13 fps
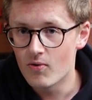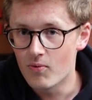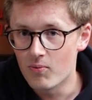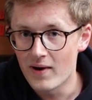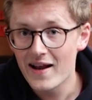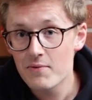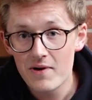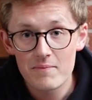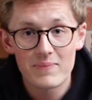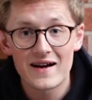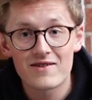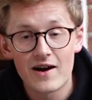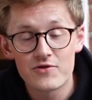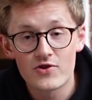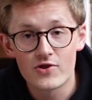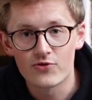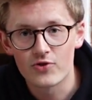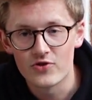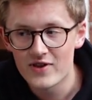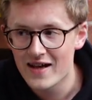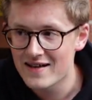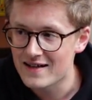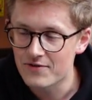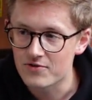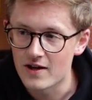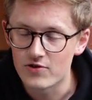when I went back around to the front end
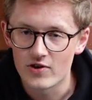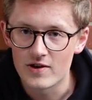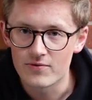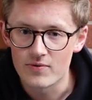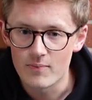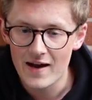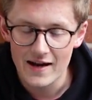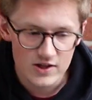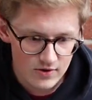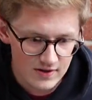after I'd done it from the back,